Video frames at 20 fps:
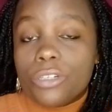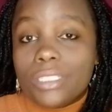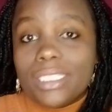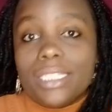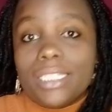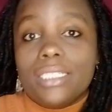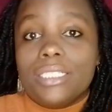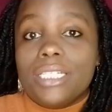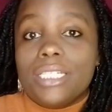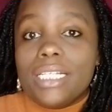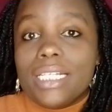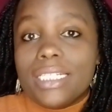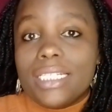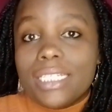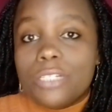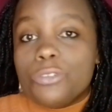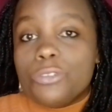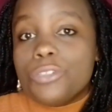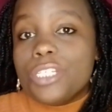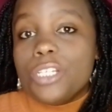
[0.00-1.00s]
content
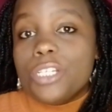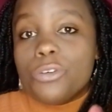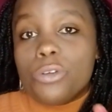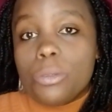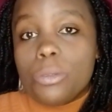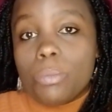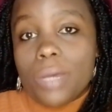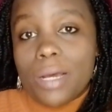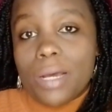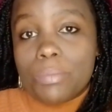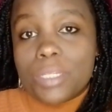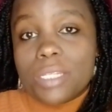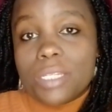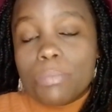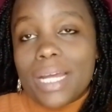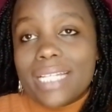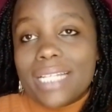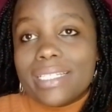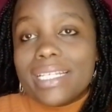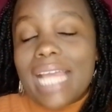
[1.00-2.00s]
related to single moms,
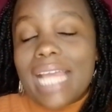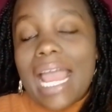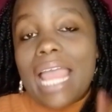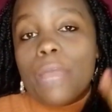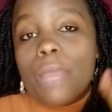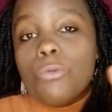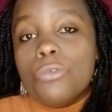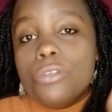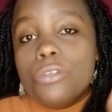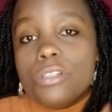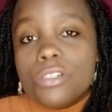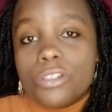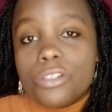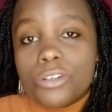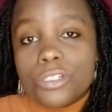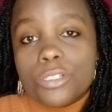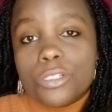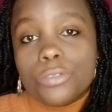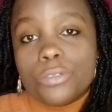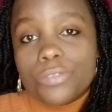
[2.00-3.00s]
but I would
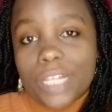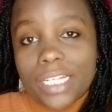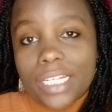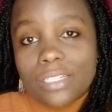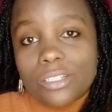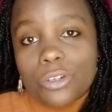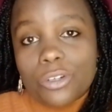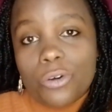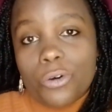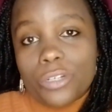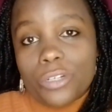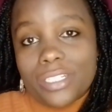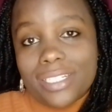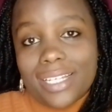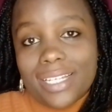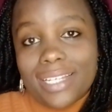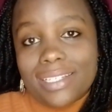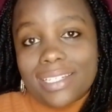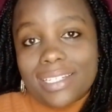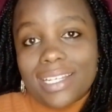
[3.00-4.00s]
not find
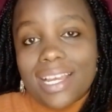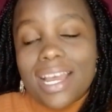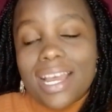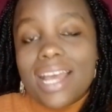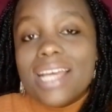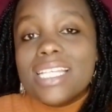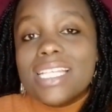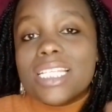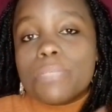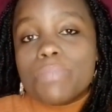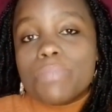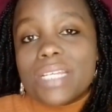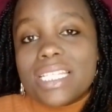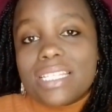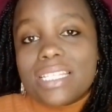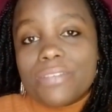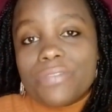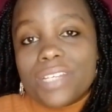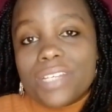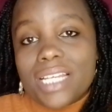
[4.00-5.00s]
content
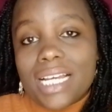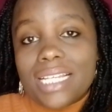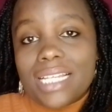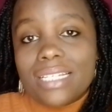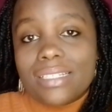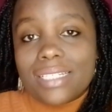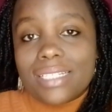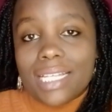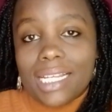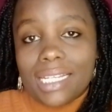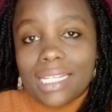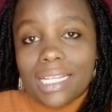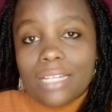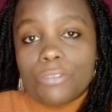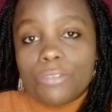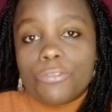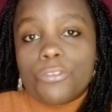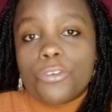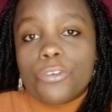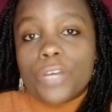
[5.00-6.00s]
specifically
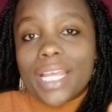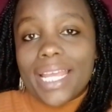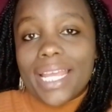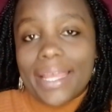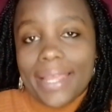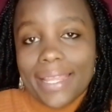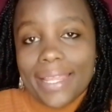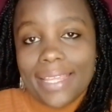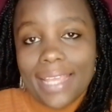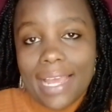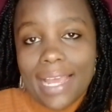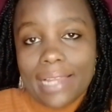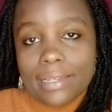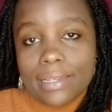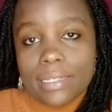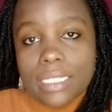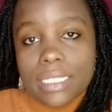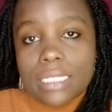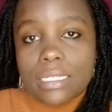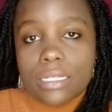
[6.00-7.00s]
tailored for
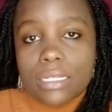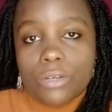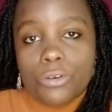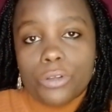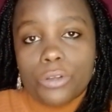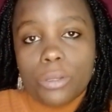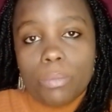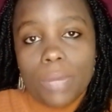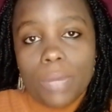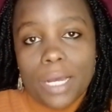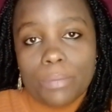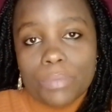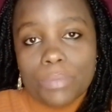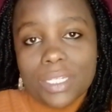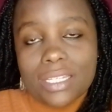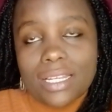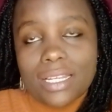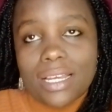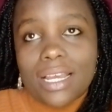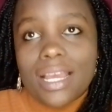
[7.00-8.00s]
Kenyan single
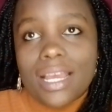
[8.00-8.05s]
moms.